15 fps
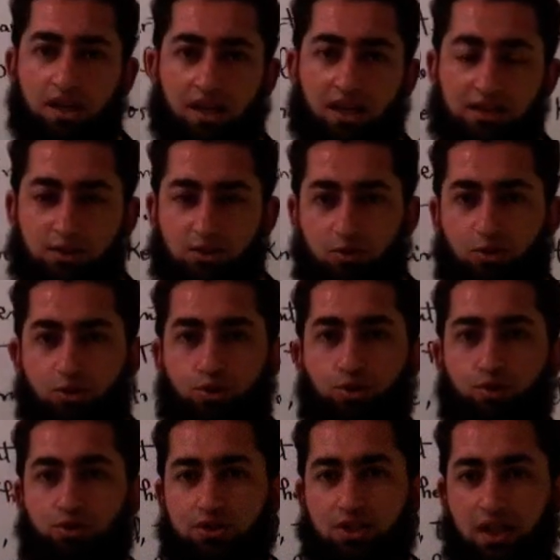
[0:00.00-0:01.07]
And so when you
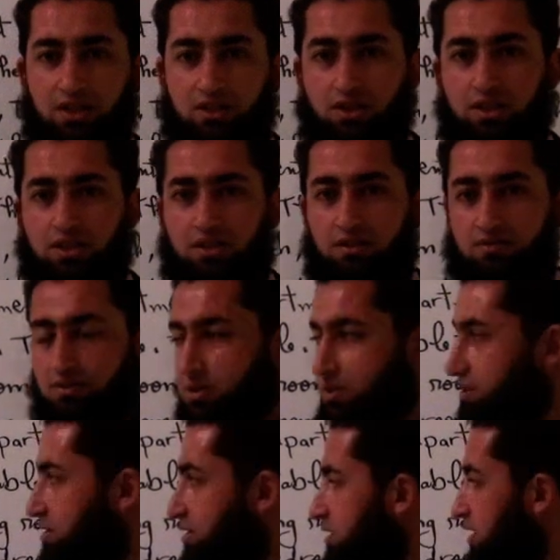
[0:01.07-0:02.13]
use the
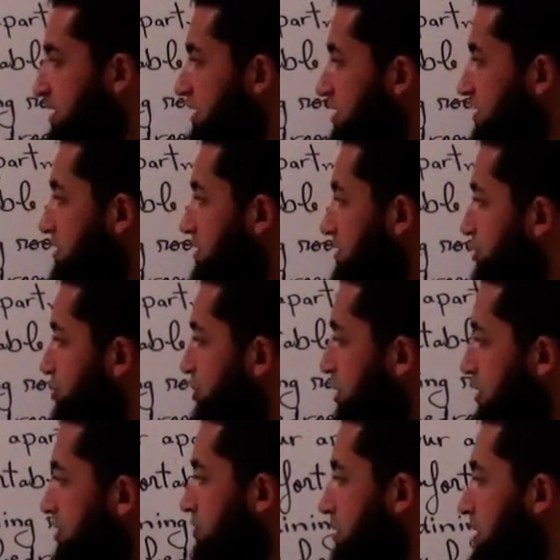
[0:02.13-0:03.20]
adjectives, you
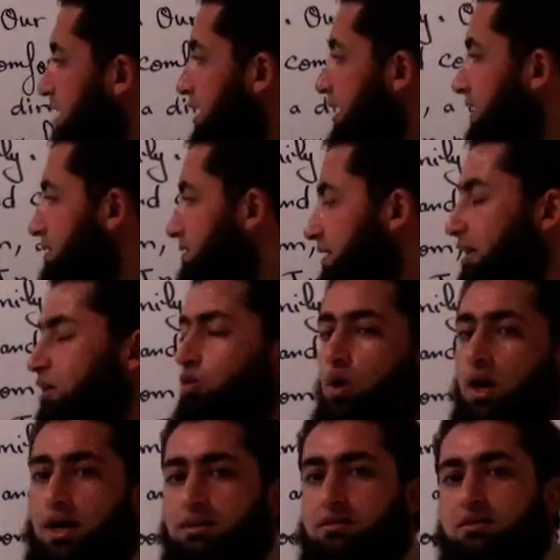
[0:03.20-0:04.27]
know. And then
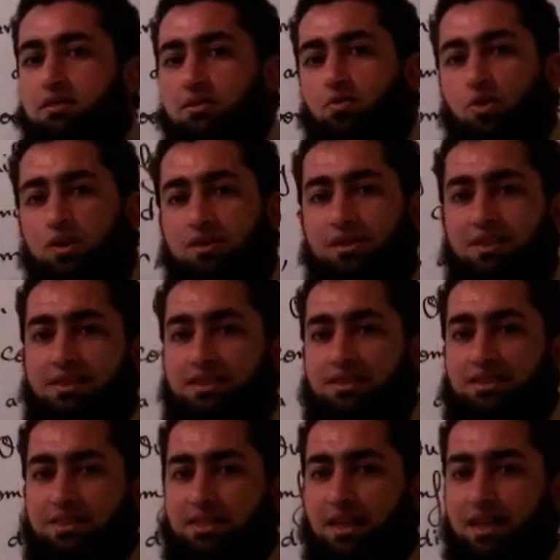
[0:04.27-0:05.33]
what is
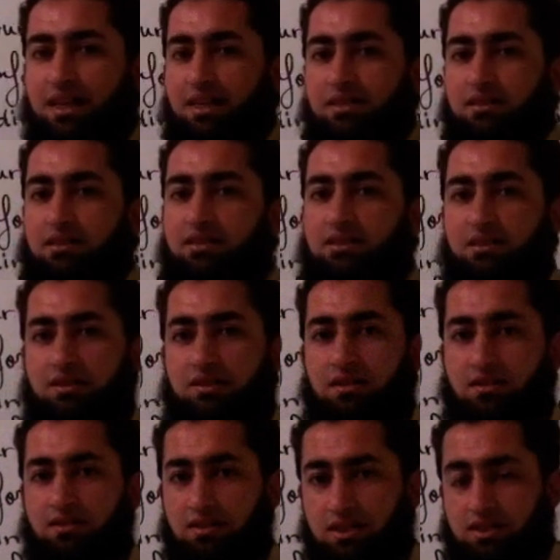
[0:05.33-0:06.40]
inside
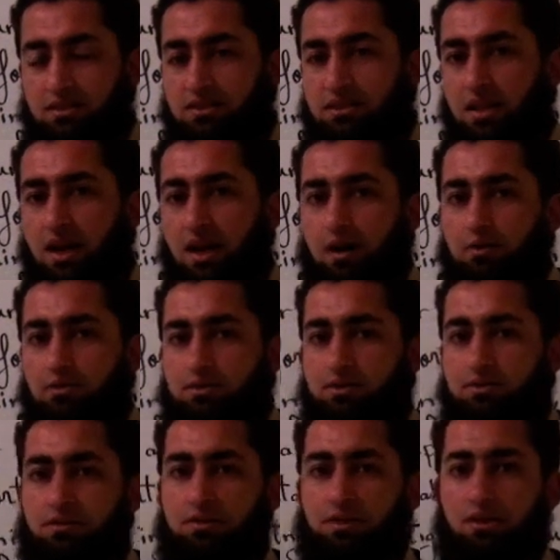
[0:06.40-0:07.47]
this house?